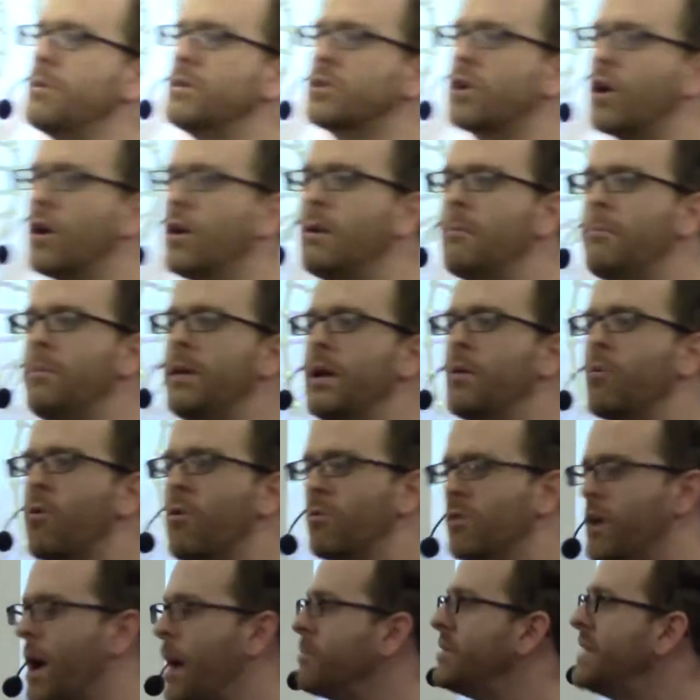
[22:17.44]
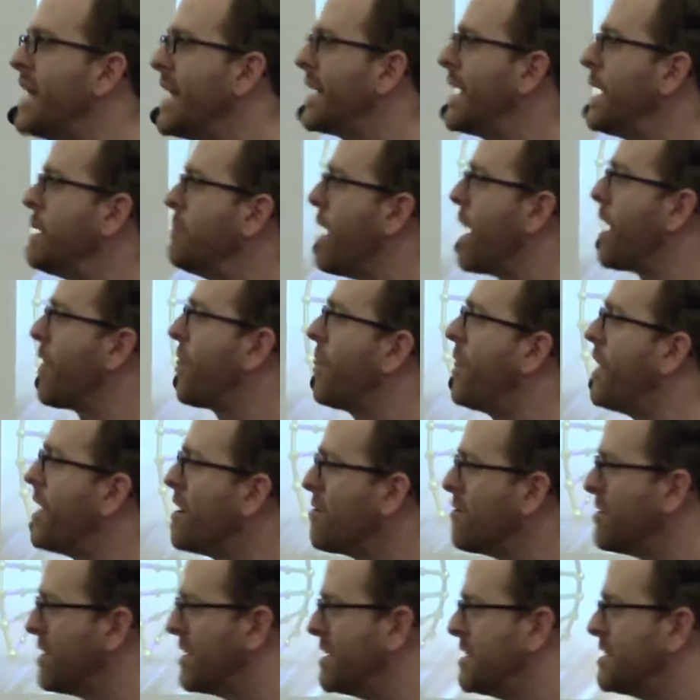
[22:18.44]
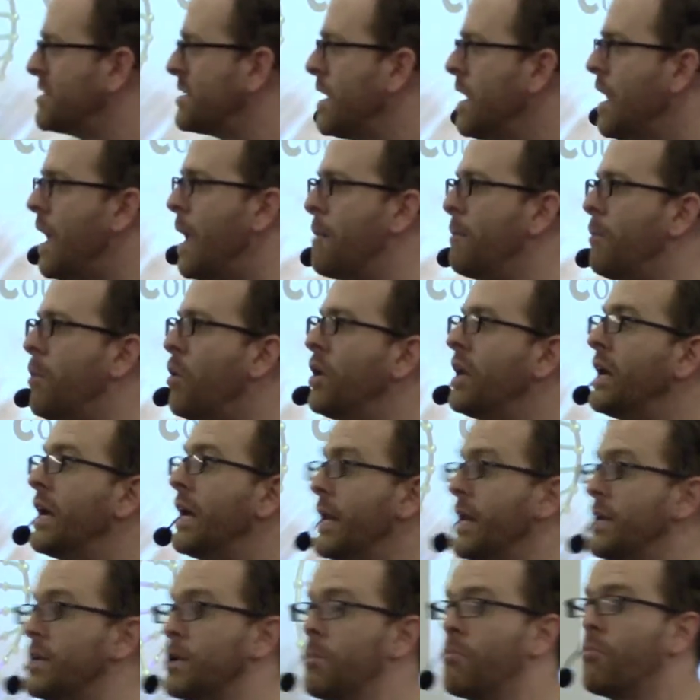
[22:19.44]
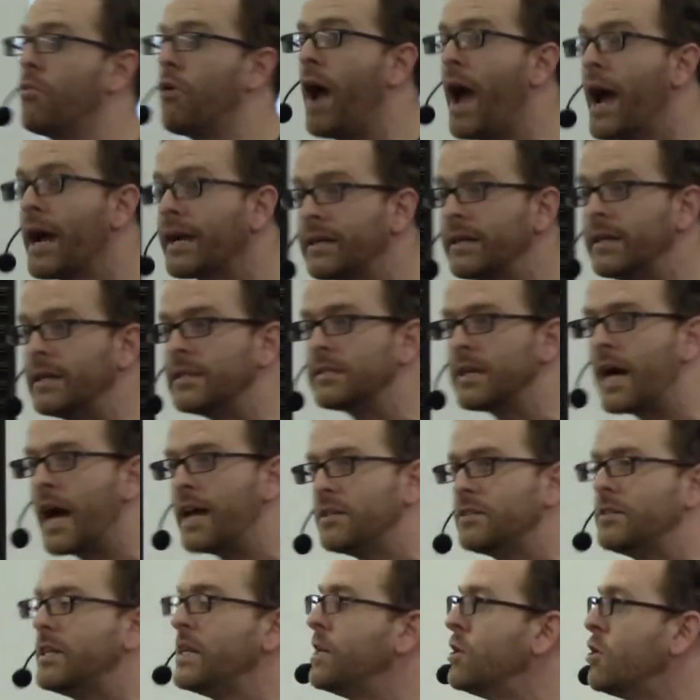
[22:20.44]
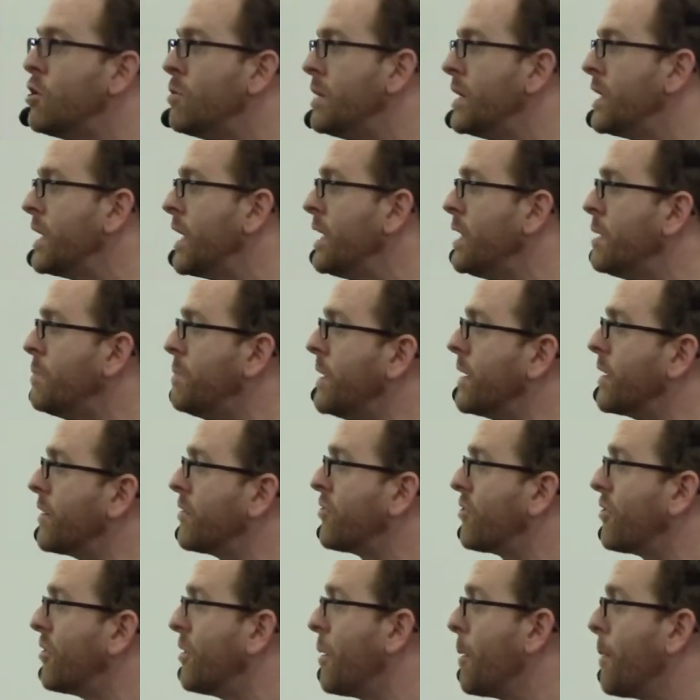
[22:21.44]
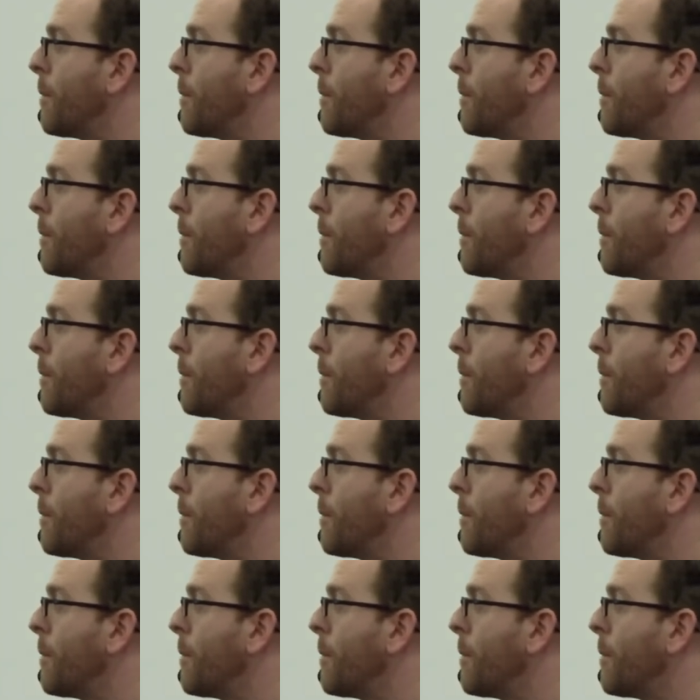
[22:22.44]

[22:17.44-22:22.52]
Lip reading: is going to be where I'm taking my theories and putting it into practice. I just need human guinea pigs.